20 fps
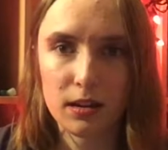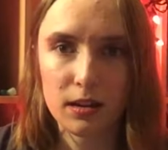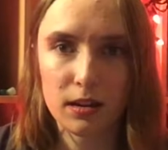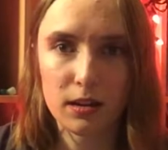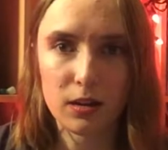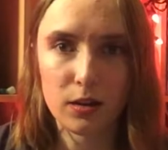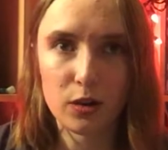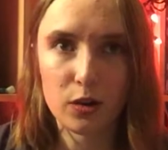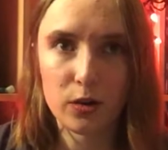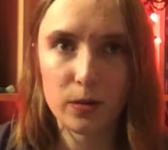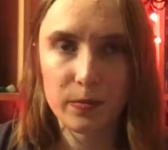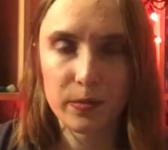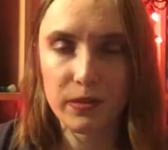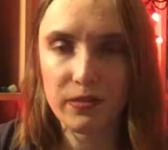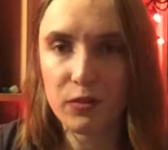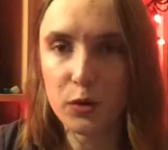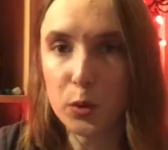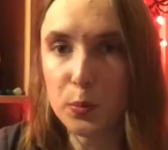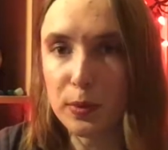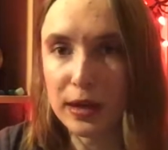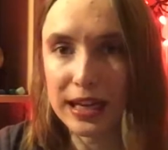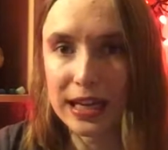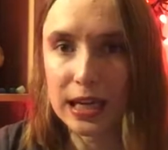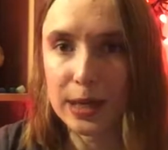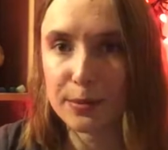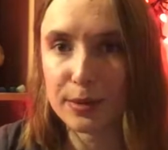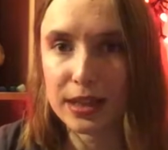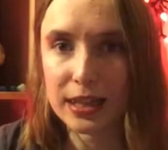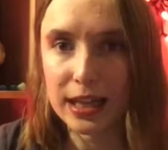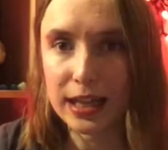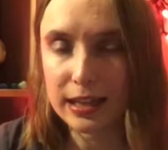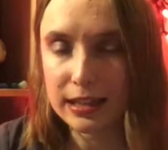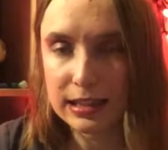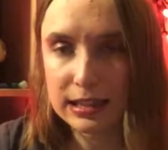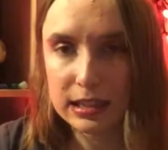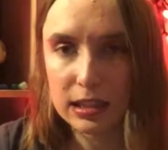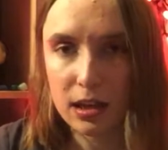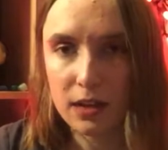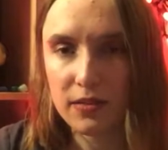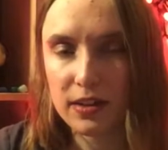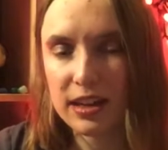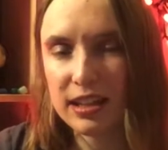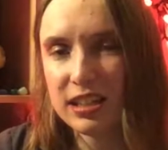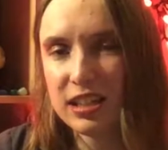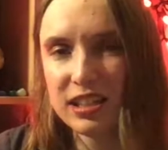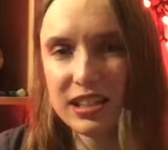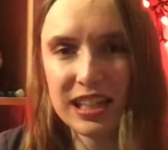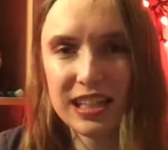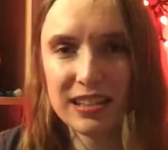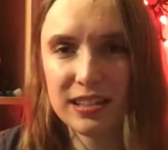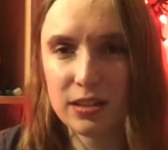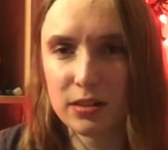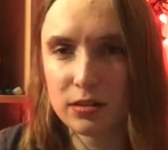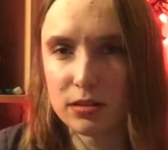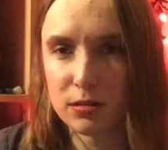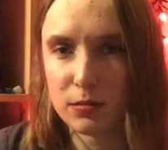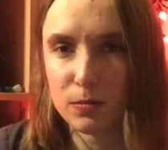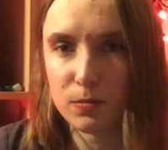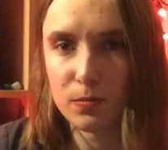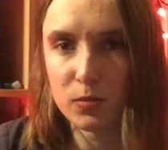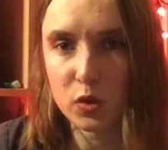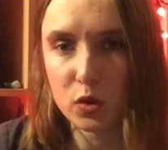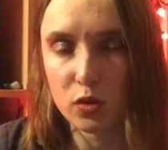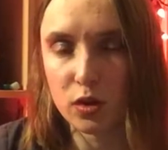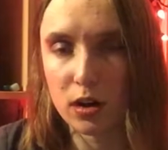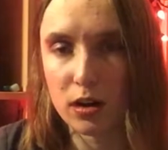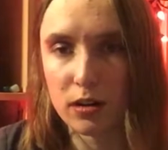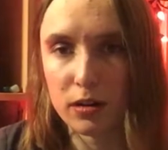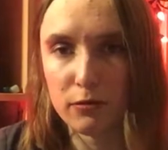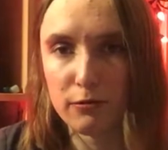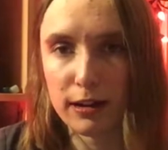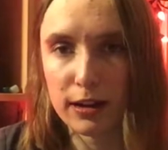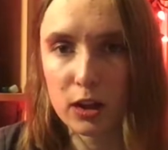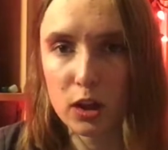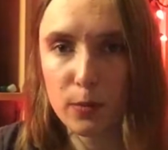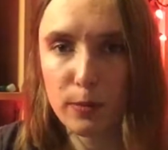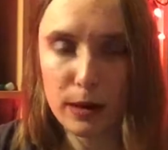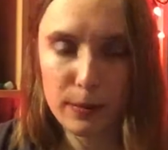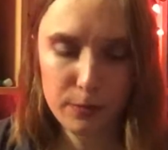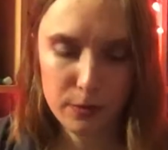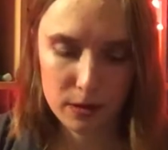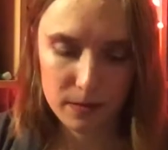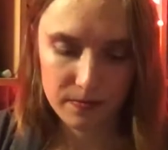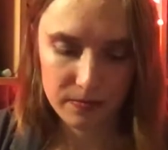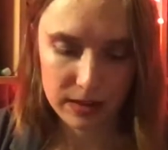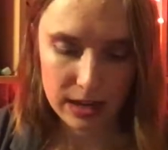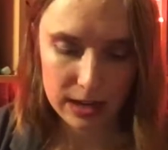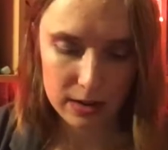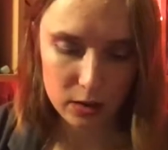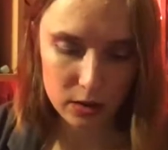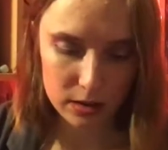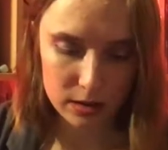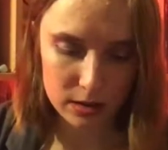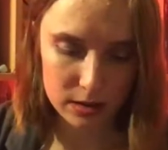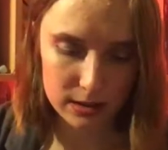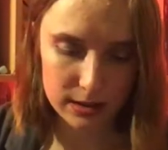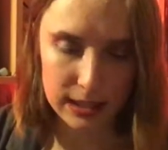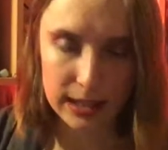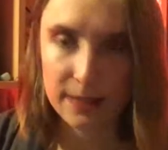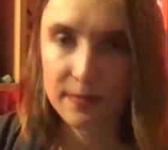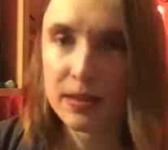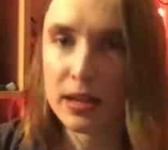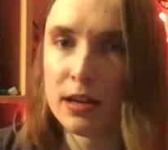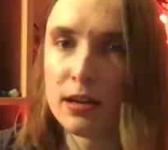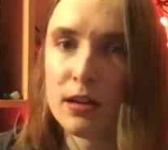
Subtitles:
the food picking up the lead and stuff, and it's just easier to draw on regular paper, and you can just see it.